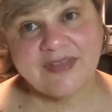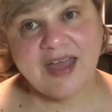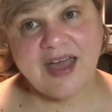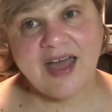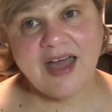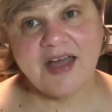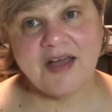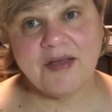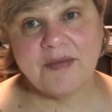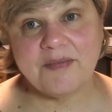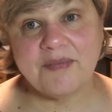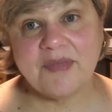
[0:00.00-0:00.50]

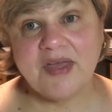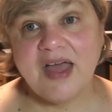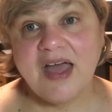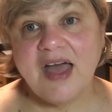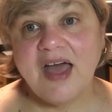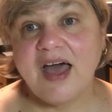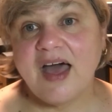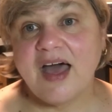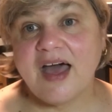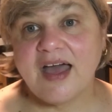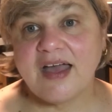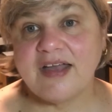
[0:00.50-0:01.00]

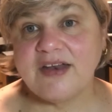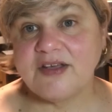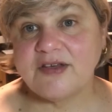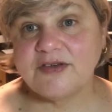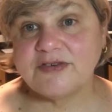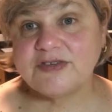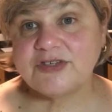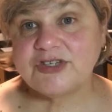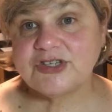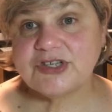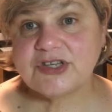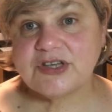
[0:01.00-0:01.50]
I
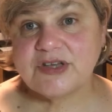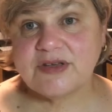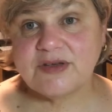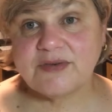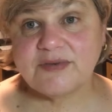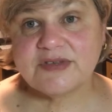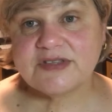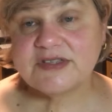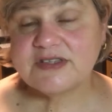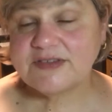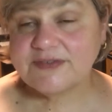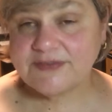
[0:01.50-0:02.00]
know she
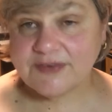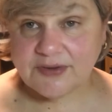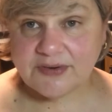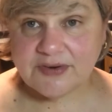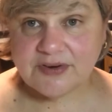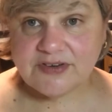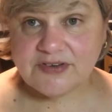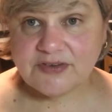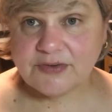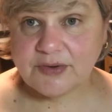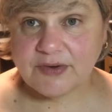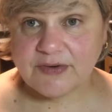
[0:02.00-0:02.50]
was
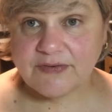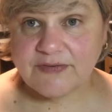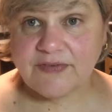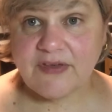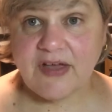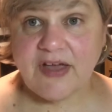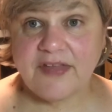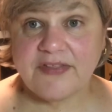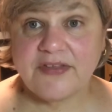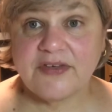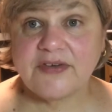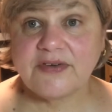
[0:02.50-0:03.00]
devoted to her
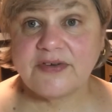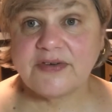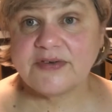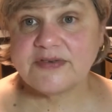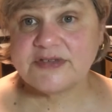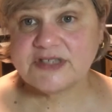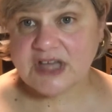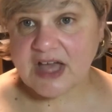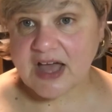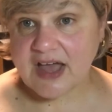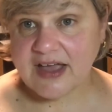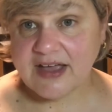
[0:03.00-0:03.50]
father, who
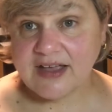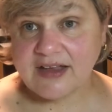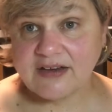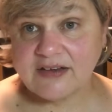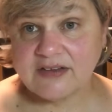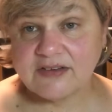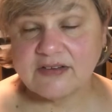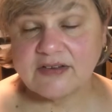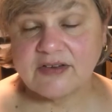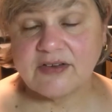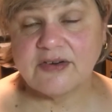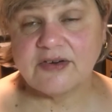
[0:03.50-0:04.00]
died
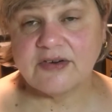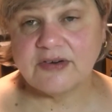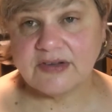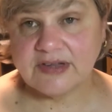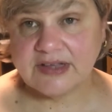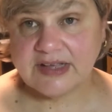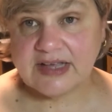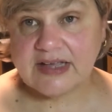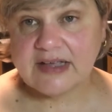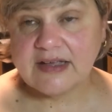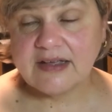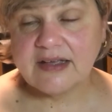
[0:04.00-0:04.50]

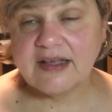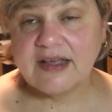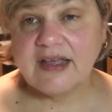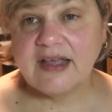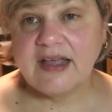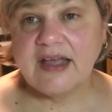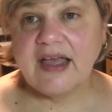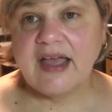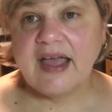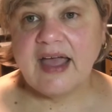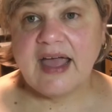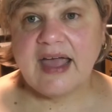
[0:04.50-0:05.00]
early,
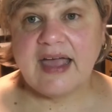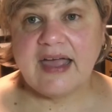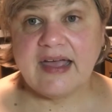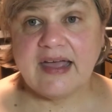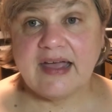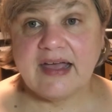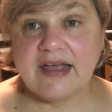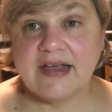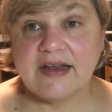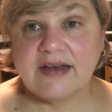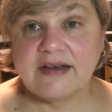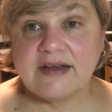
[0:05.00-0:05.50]

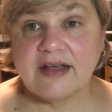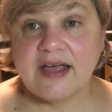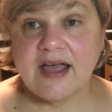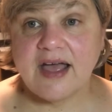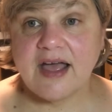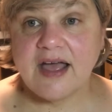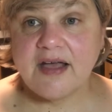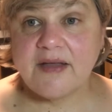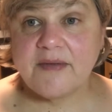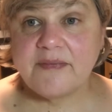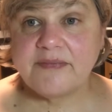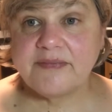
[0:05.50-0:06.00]
and
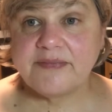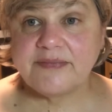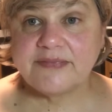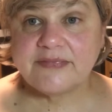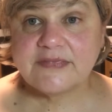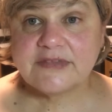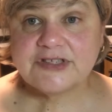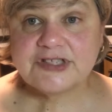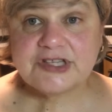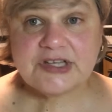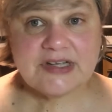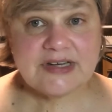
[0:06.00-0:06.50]

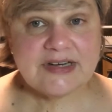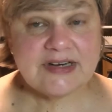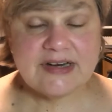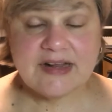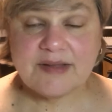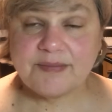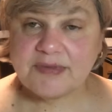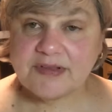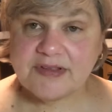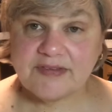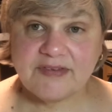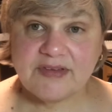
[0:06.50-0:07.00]
she ended
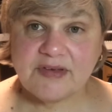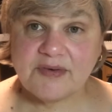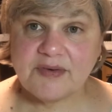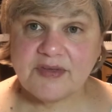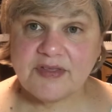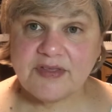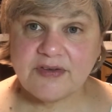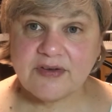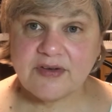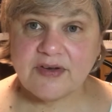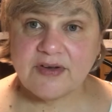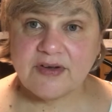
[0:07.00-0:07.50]
up living
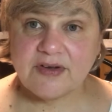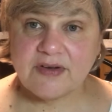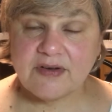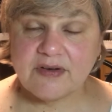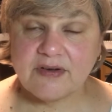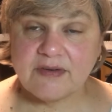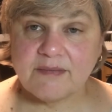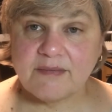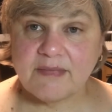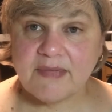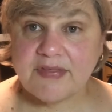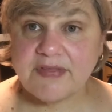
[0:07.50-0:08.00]
with
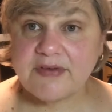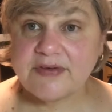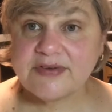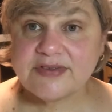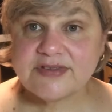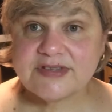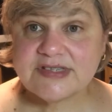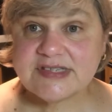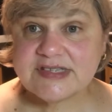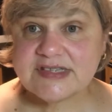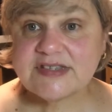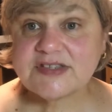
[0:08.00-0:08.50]
her mother
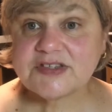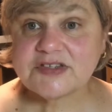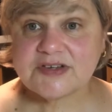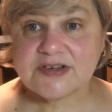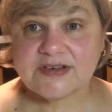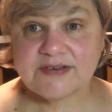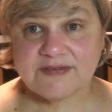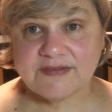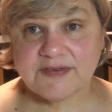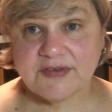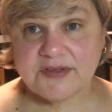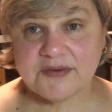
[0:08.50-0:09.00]
and
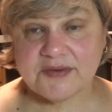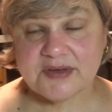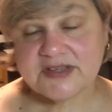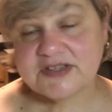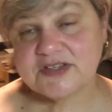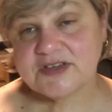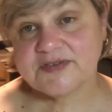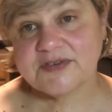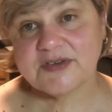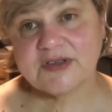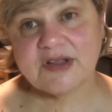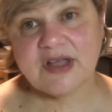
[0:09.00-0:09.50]
sister for the
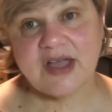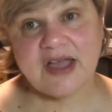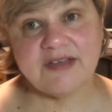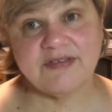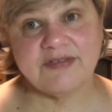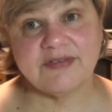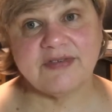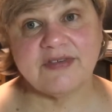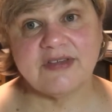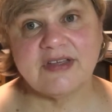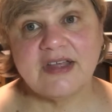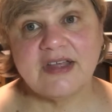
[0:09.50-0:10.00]
rest of her life,